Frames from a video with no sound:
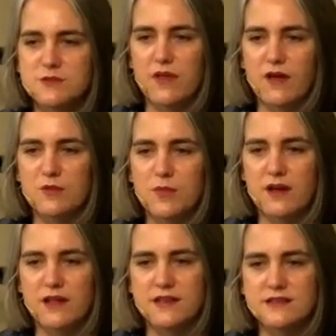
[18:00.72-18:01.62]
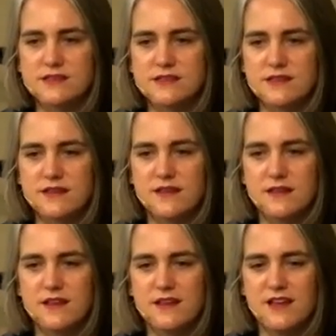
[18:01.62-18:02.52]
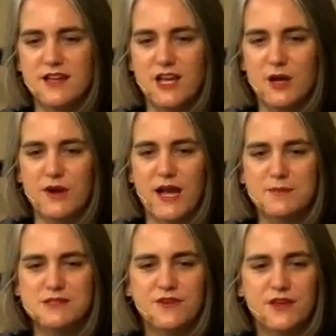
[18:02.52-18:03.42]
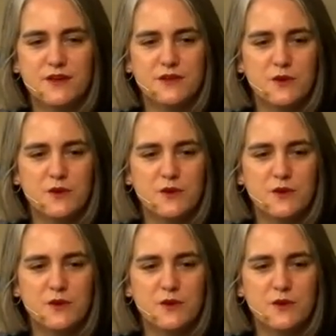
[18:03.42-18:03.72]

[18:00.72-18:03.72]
with other bodies. Perhaps feel